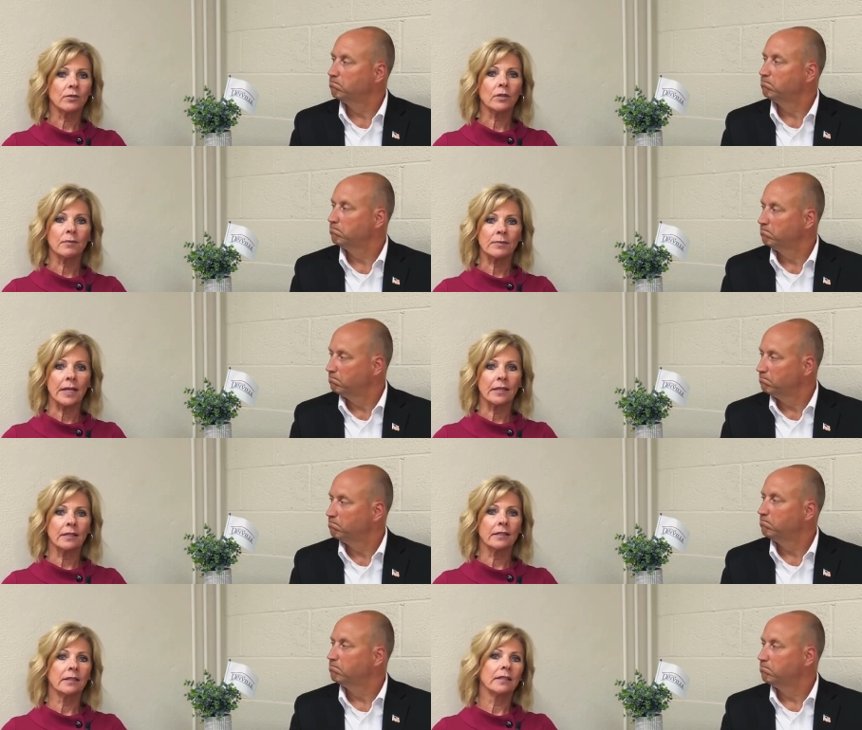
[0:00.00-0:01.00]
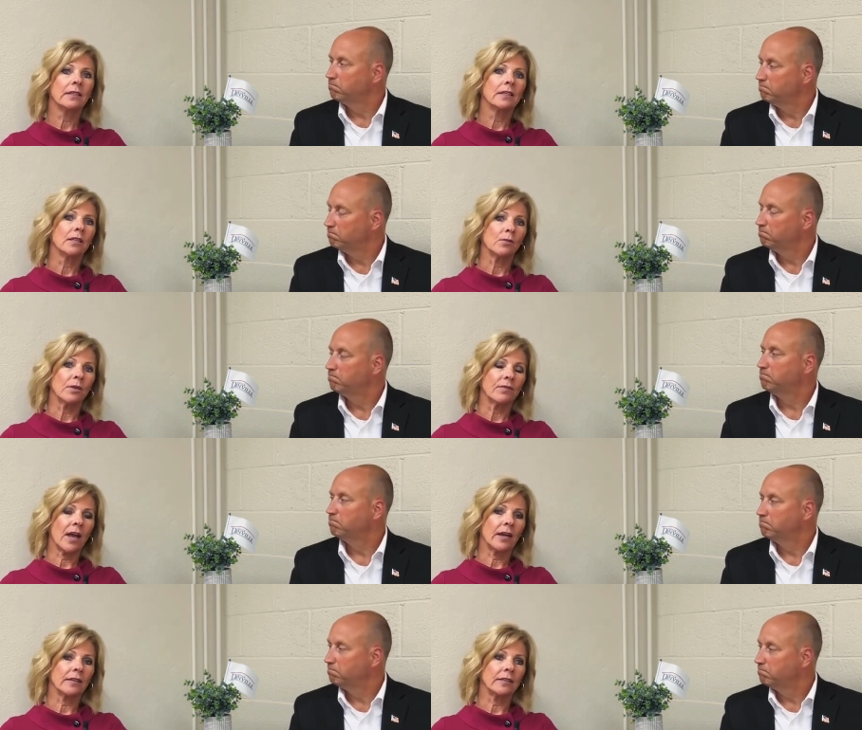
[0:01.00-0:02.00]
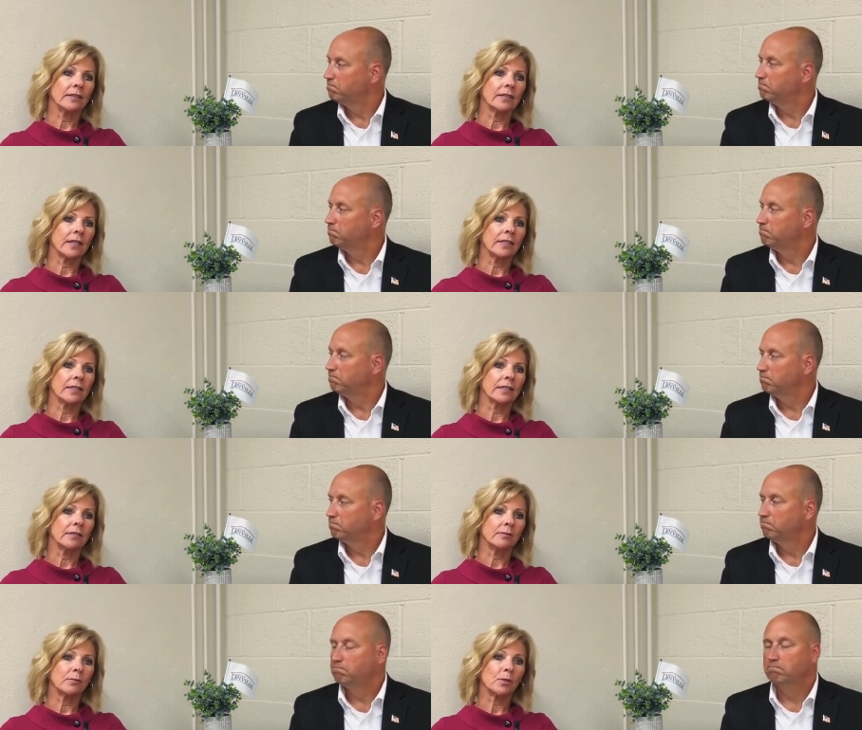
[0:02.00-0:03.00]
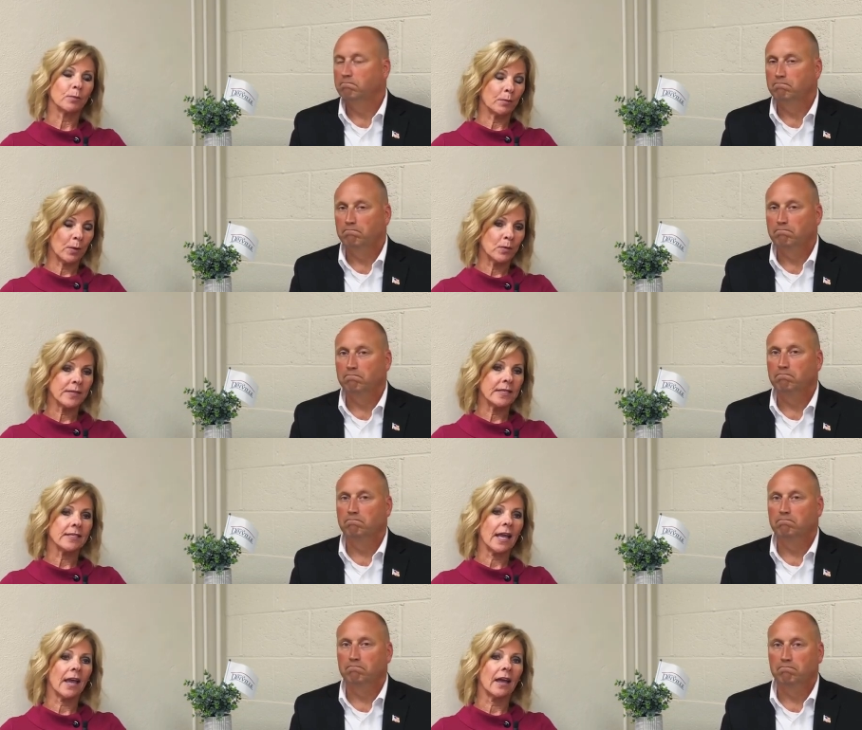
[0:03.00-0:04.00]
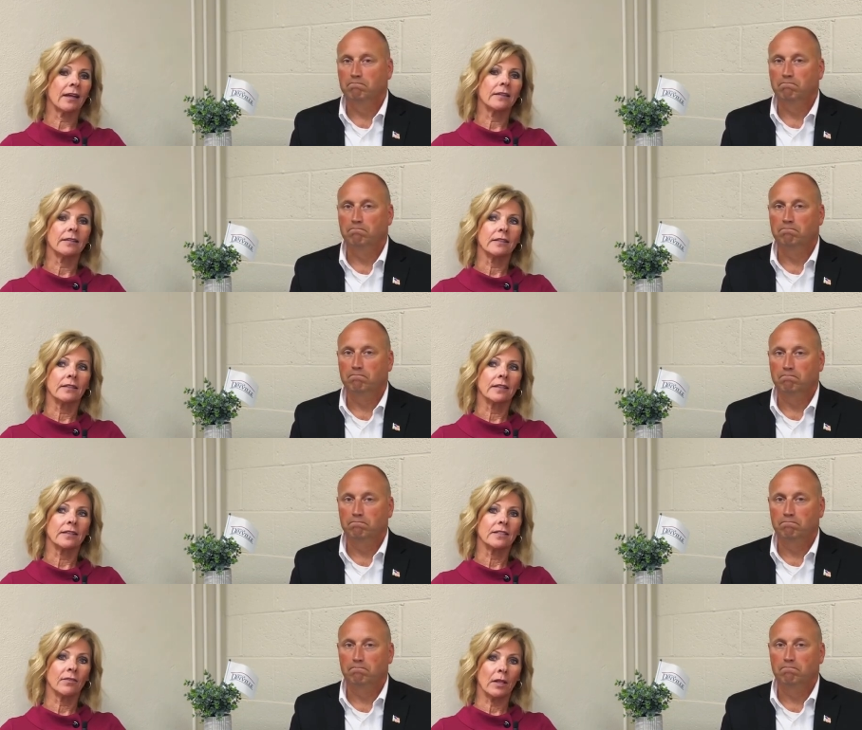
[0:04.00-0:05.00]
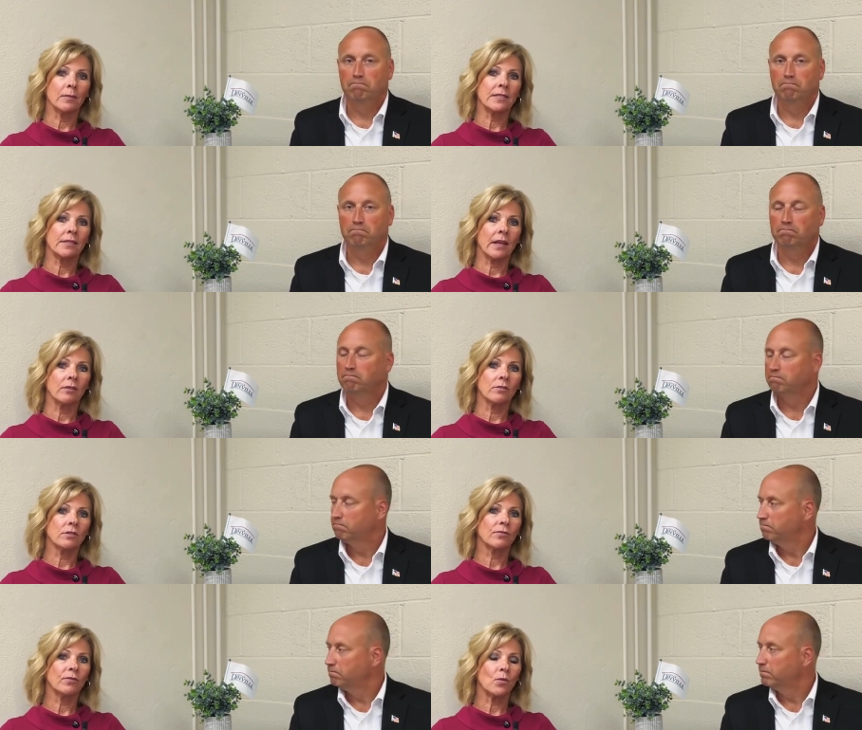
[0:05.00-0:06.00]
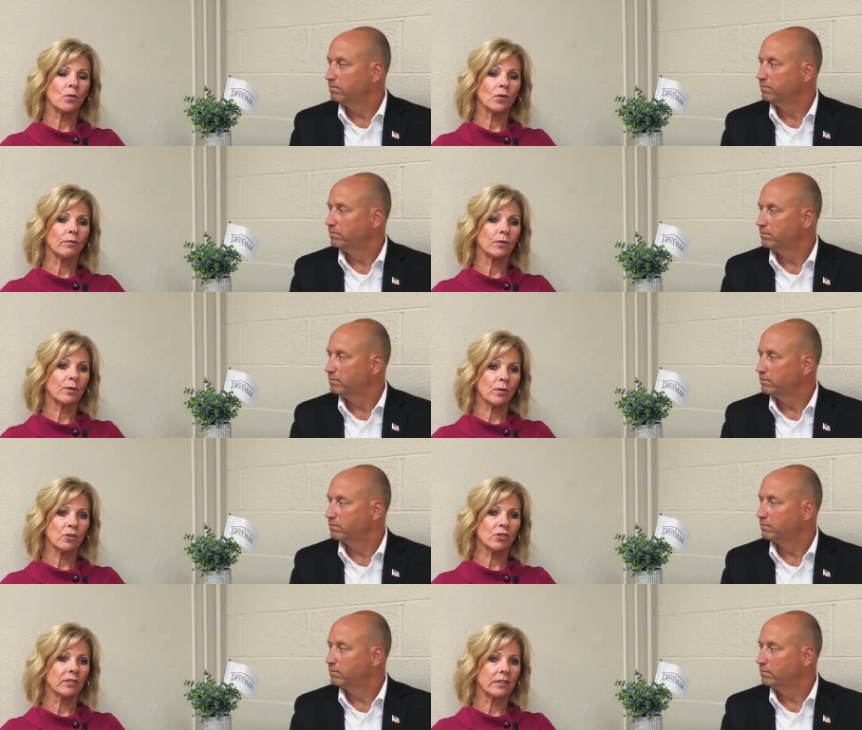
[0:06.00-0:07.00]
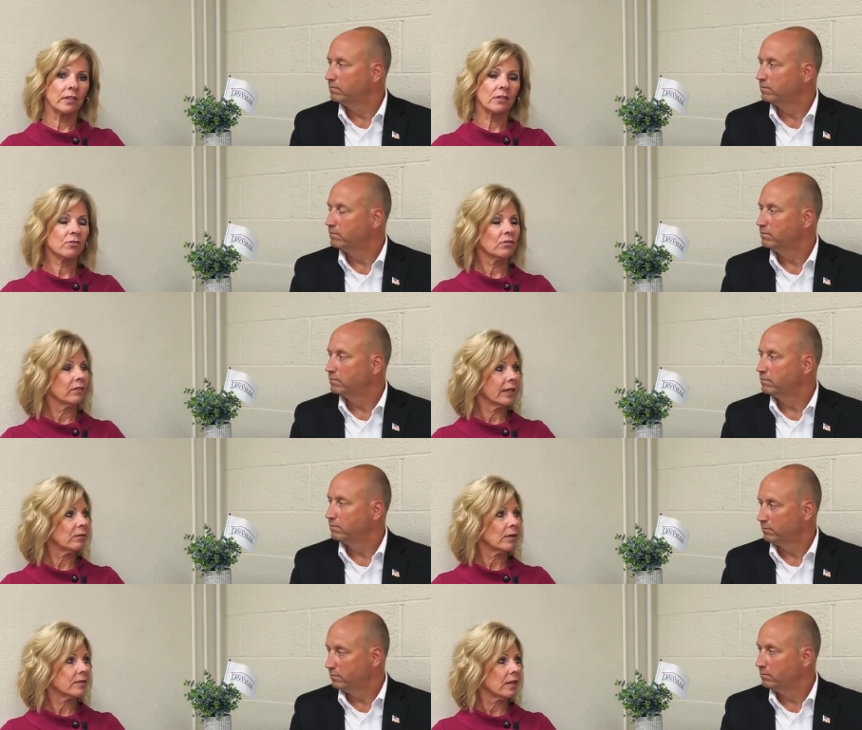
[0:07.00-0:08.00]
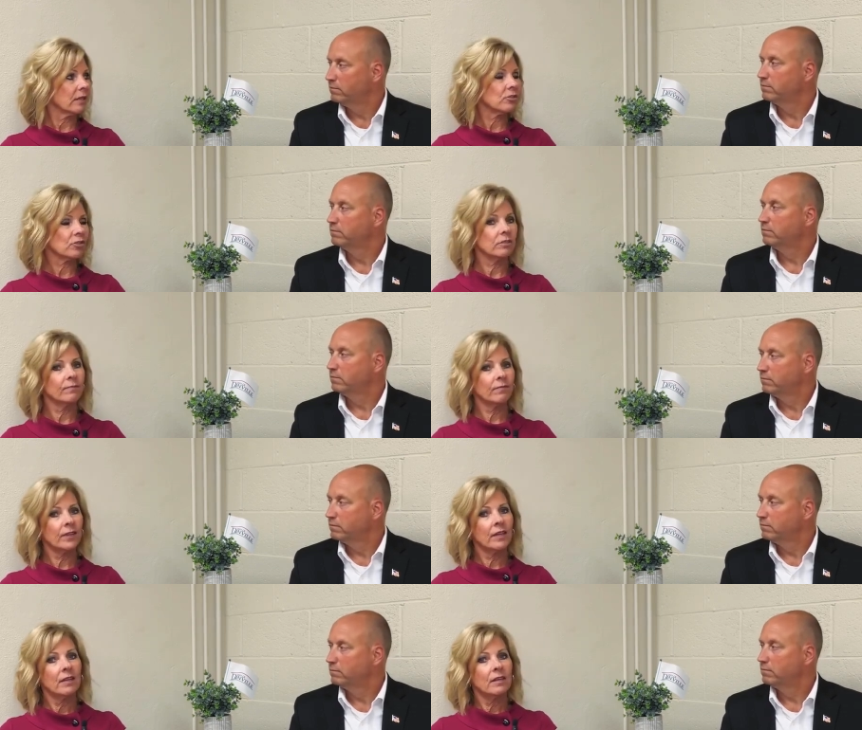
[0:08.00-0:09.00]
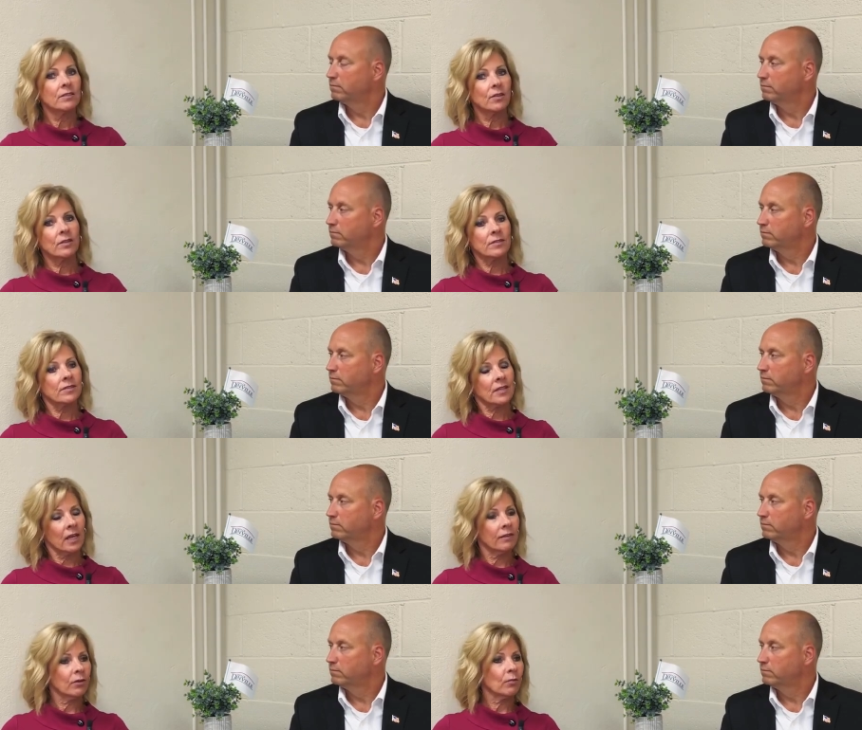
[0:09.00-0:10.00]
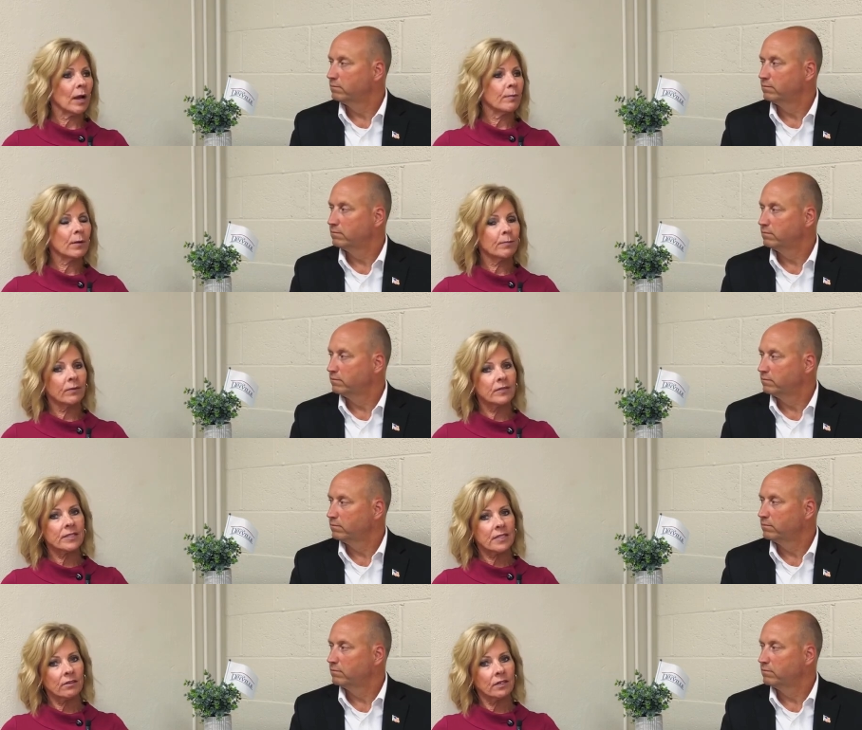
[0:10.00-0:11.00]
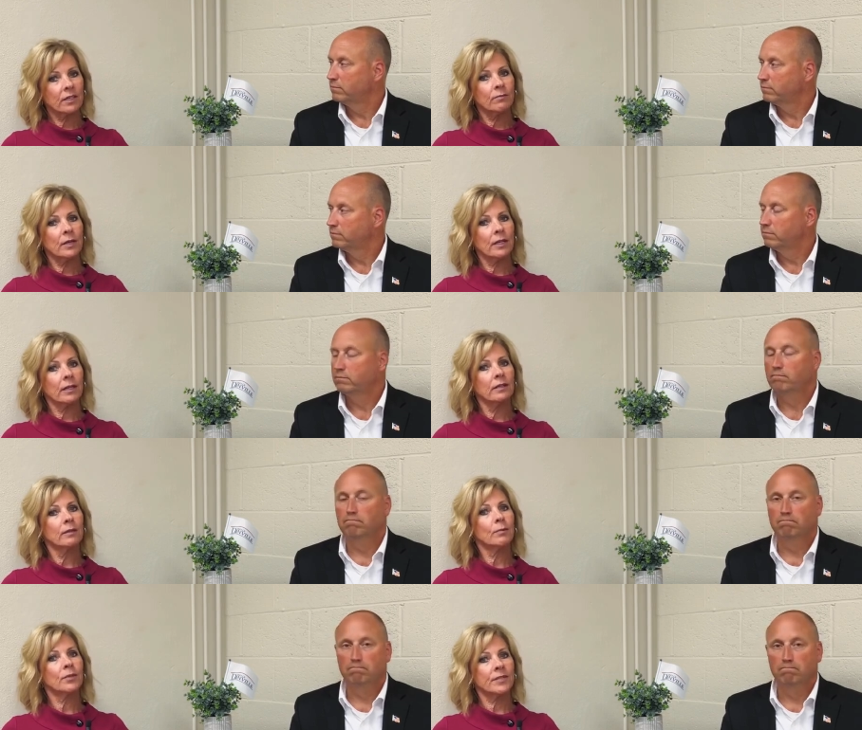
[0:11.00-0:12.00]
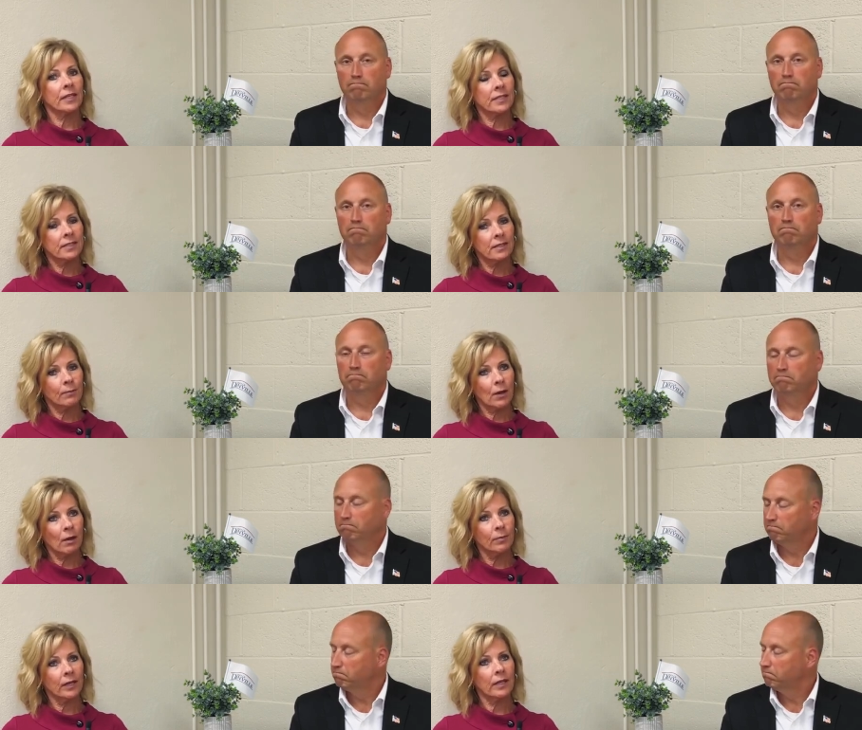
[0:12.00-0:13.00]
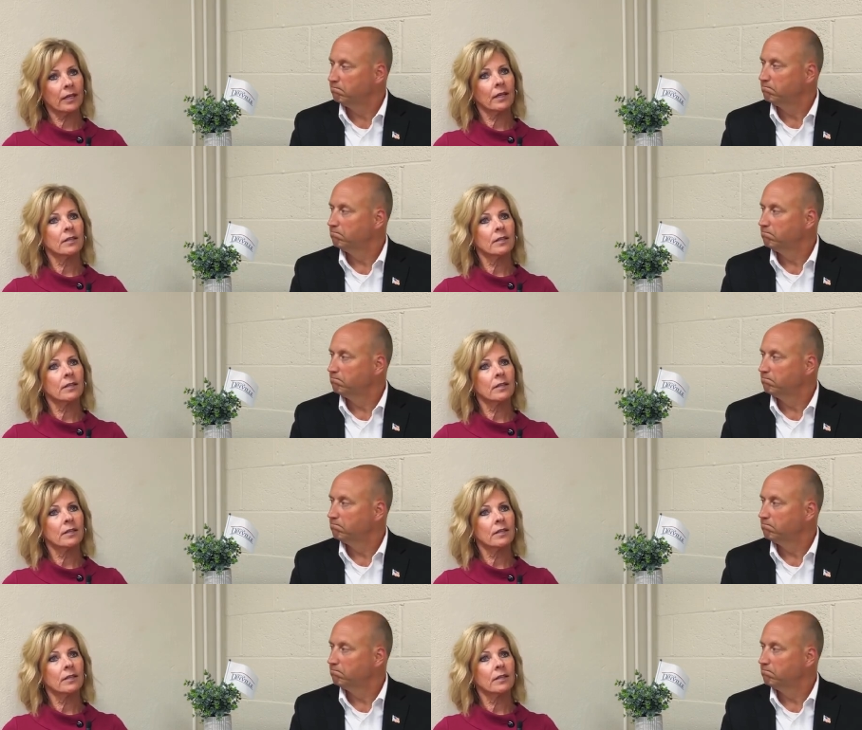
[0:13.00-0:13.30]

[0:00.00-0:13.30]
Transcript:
Speaker 1: or updated. We've added, uh, we're proposing to add uh, development standards for commercial, industrial, and residential. So this is kind of a wrap up of the steering committee, present it to the public